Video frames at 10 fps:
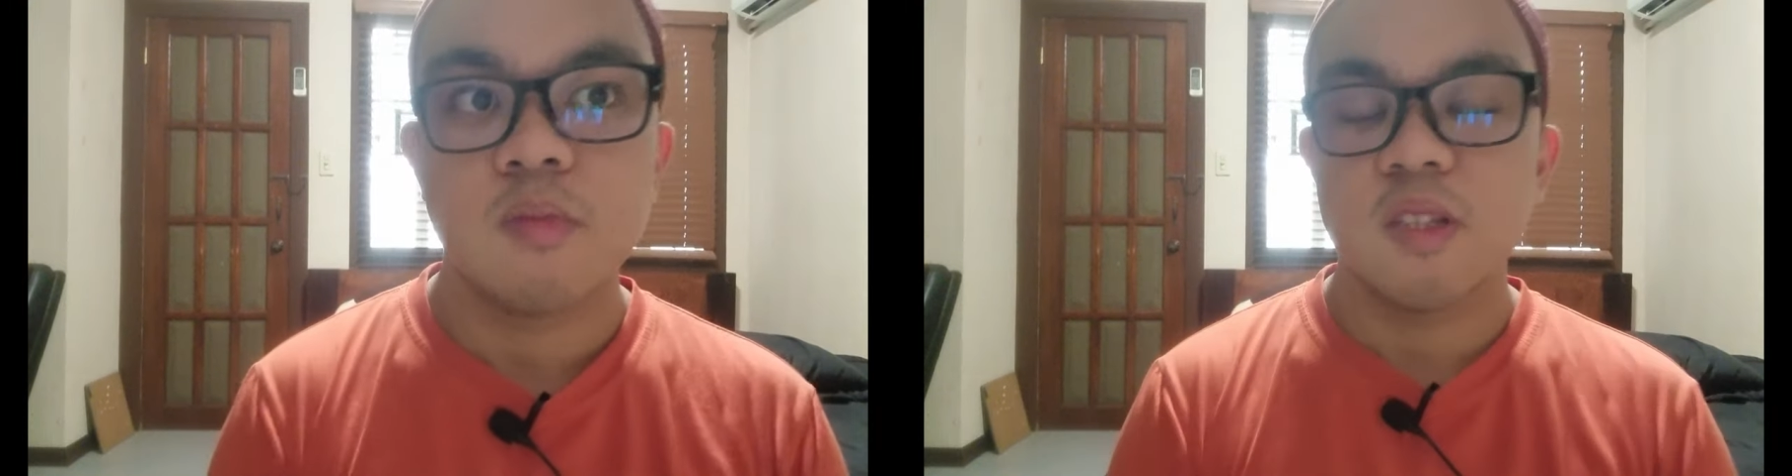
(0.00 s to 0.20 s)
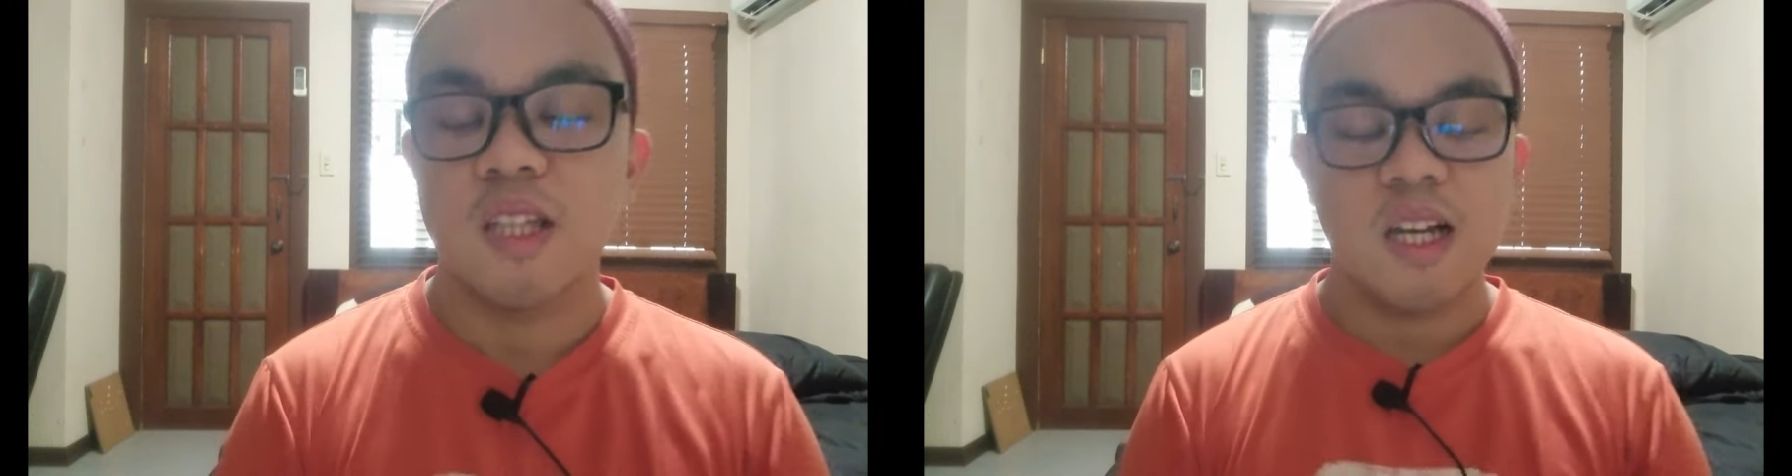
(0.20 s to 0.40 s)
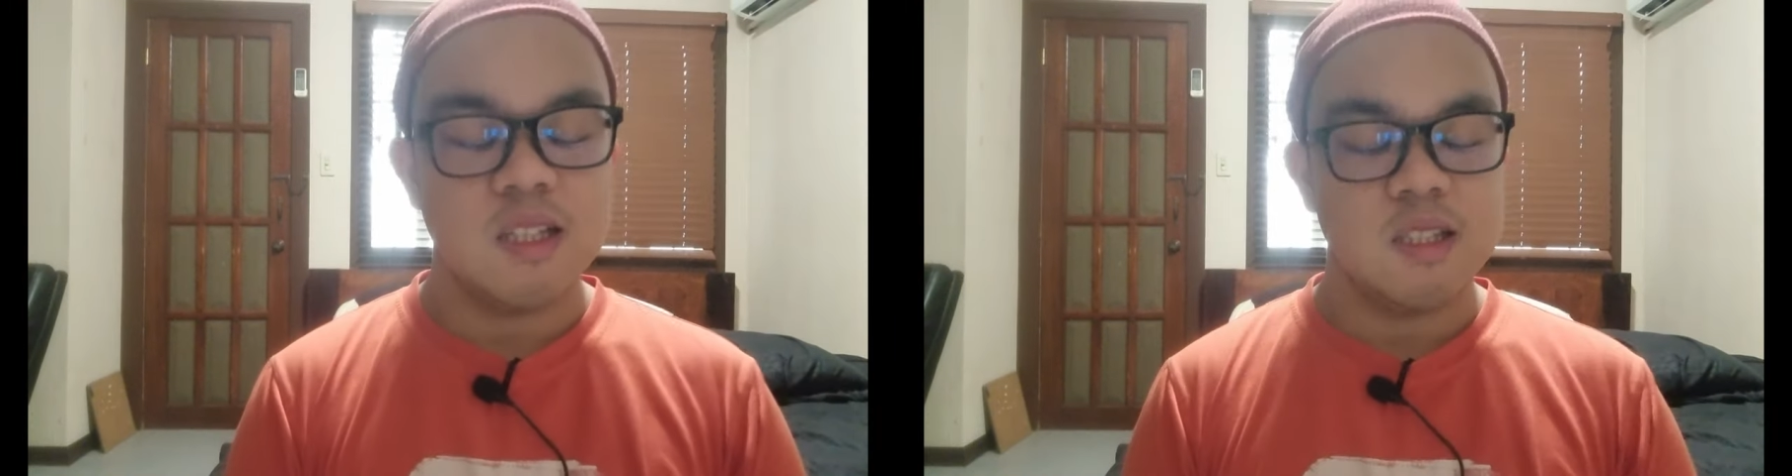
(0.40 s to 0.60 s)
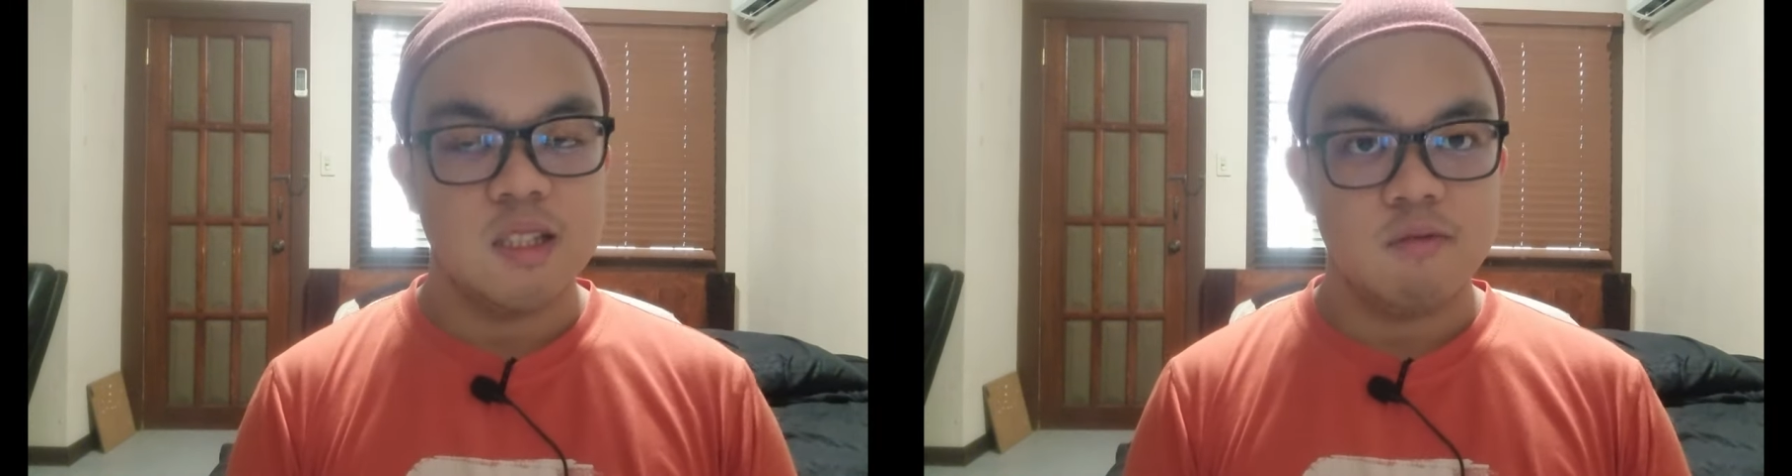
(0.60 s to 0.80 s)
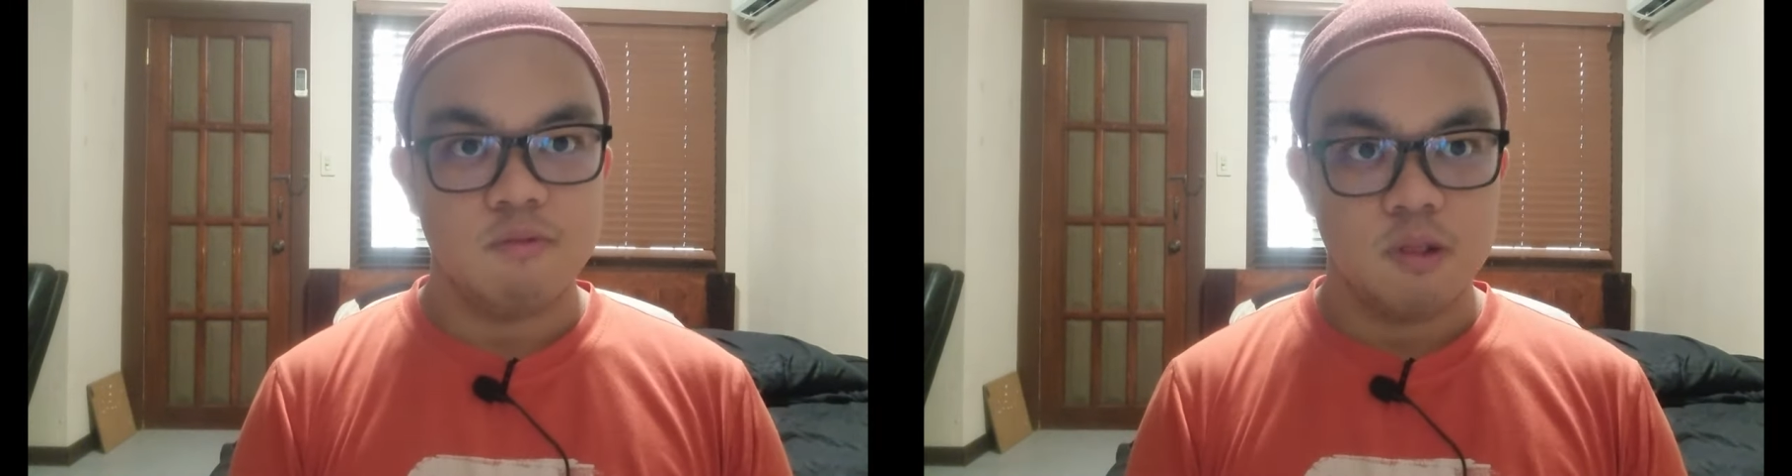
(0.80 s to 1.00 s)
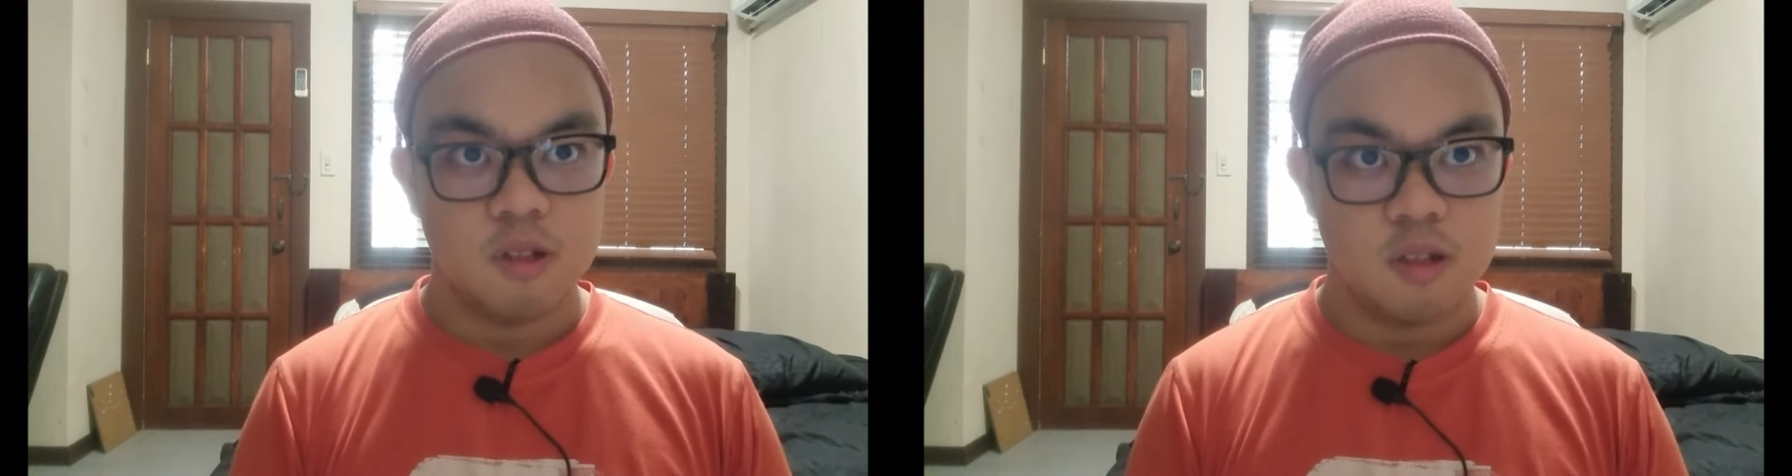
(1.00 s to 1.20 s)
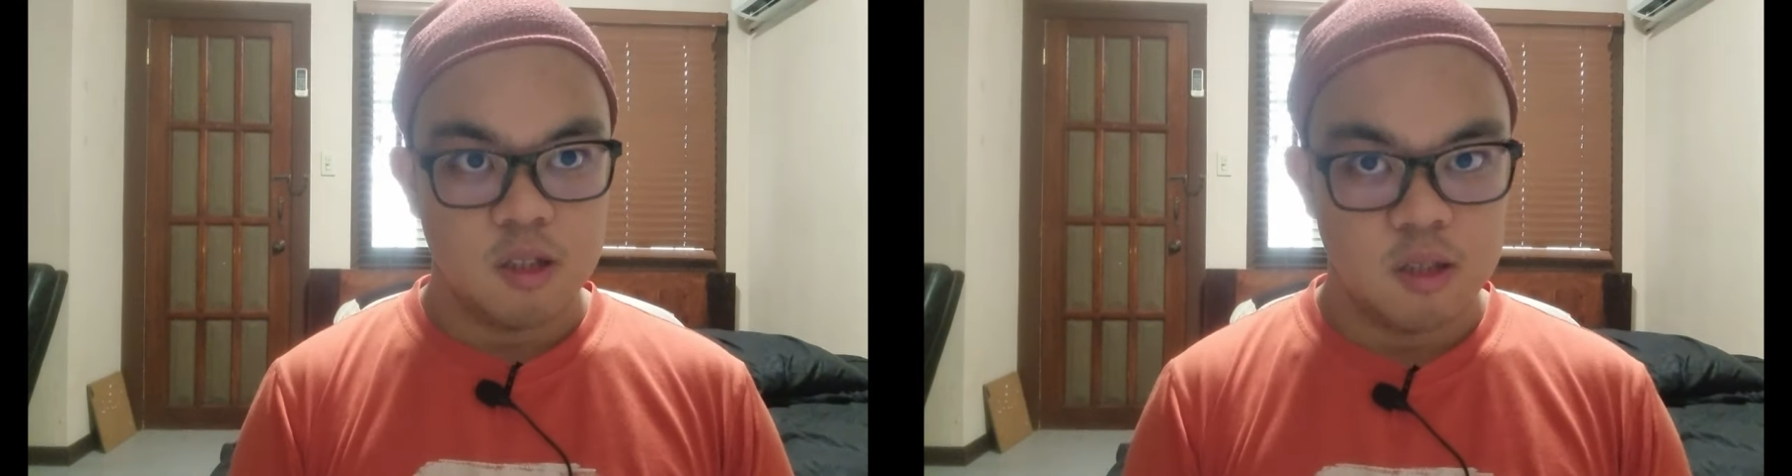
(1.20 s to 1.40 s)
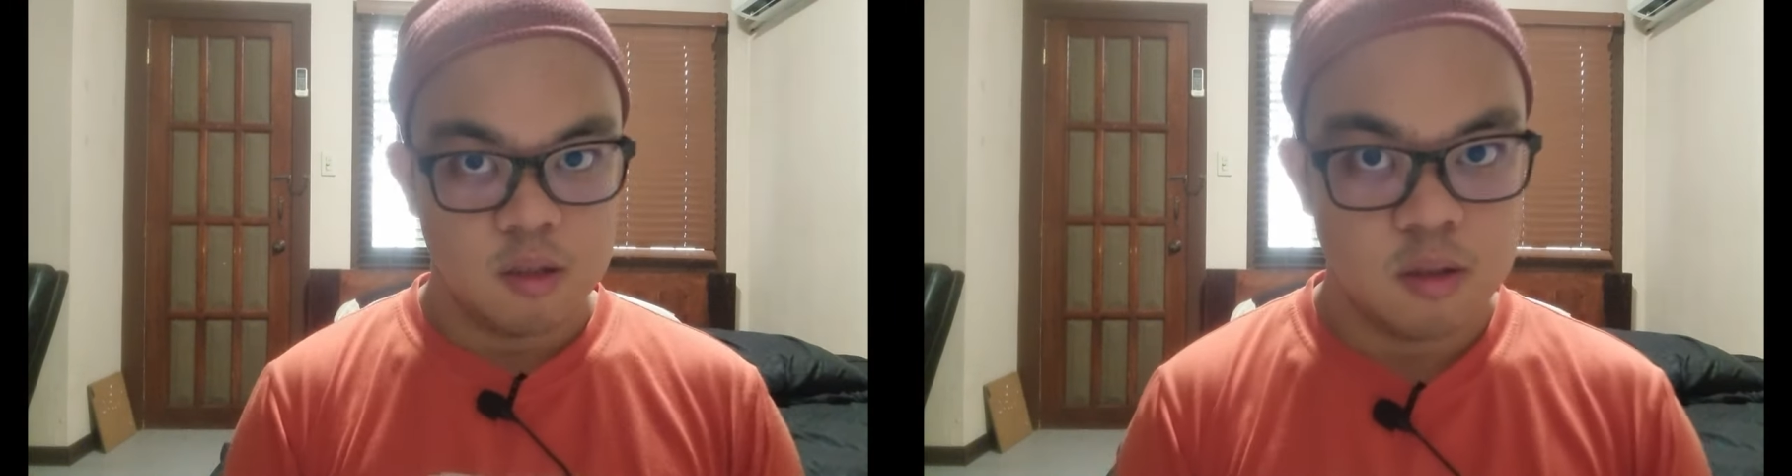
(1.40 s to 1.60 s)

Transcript: That's it for